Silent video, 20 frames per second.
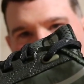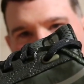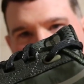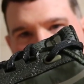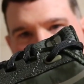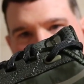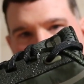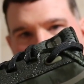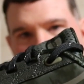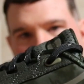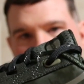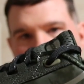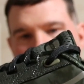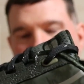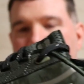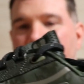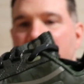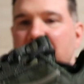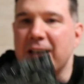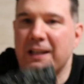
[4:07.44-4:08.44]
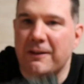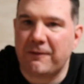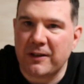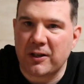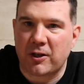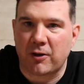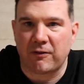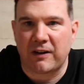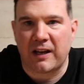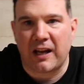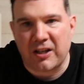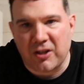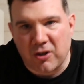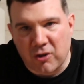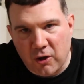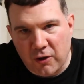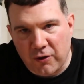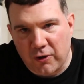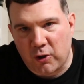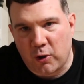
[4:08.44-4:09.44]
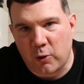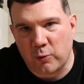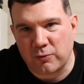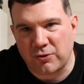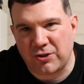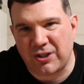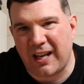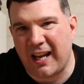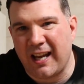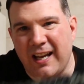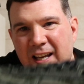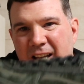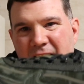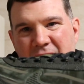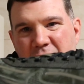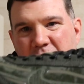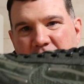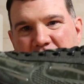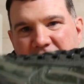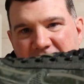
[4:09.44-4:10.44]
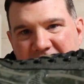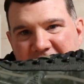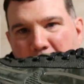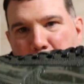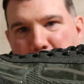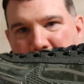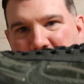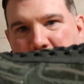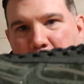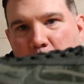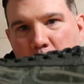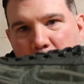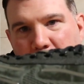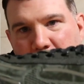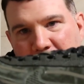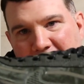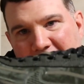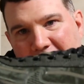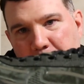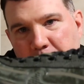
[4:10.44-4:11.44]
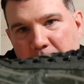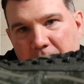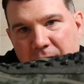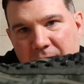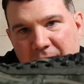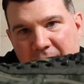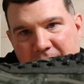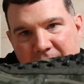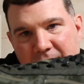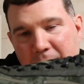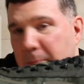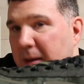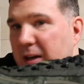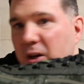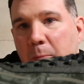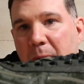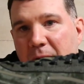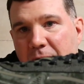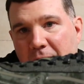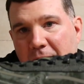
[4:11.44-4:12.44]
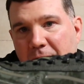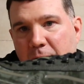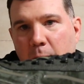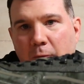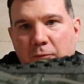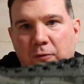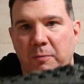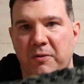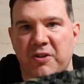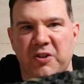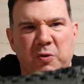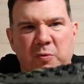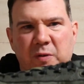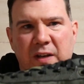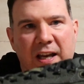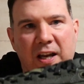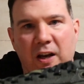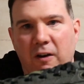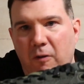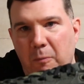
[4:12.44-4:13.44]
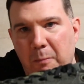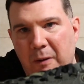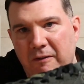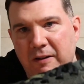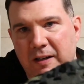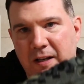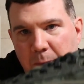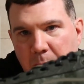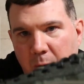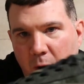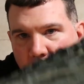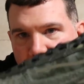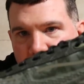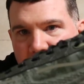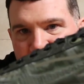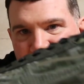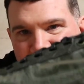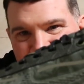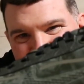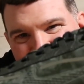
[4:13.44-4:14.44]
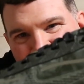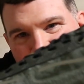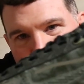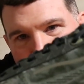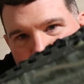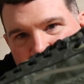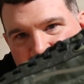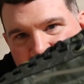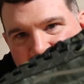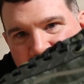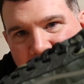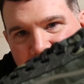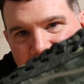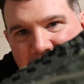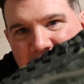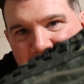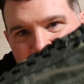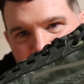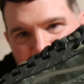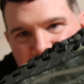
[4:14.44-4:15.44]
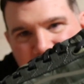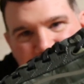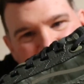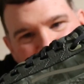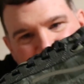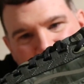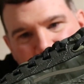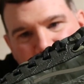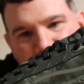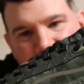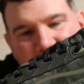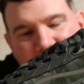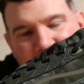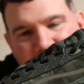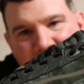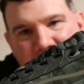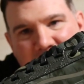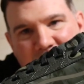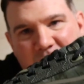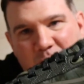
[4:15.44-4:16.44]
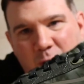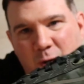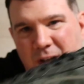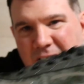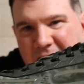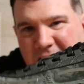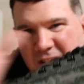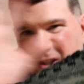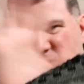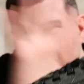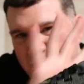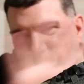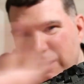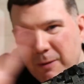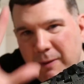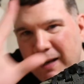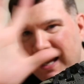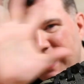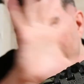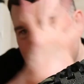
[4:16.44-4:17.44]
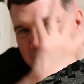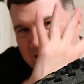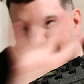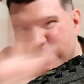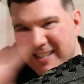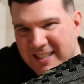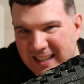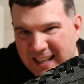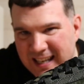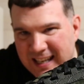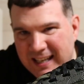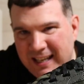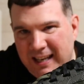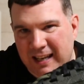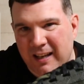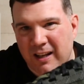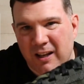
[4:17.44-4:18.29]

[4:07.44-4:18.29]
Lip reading: shoe. And if you live in Korea and you know the culture, you can see how people would vibe with this. It might not be for everyone from the UK or America, but in Korea, this is how they like things looking, streamlined, slick,